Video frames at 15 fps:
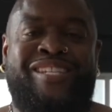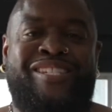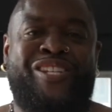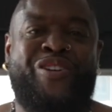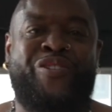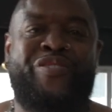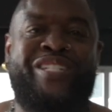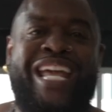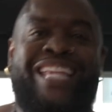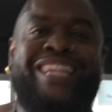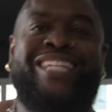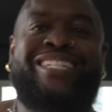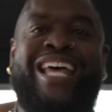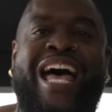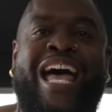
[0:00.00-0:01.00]
So take
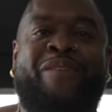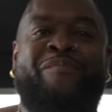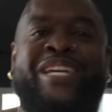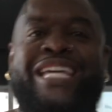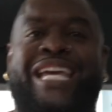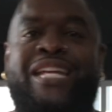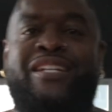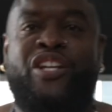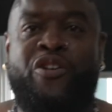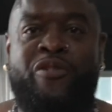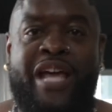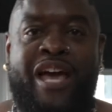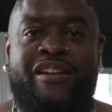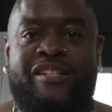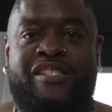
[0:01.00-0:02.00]
the time again to go
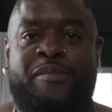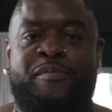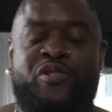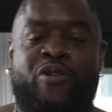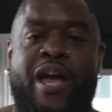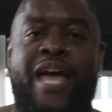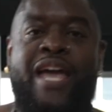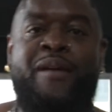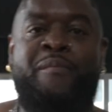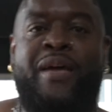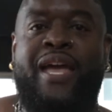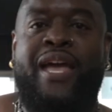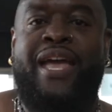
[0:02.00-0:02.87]
down and subscribe,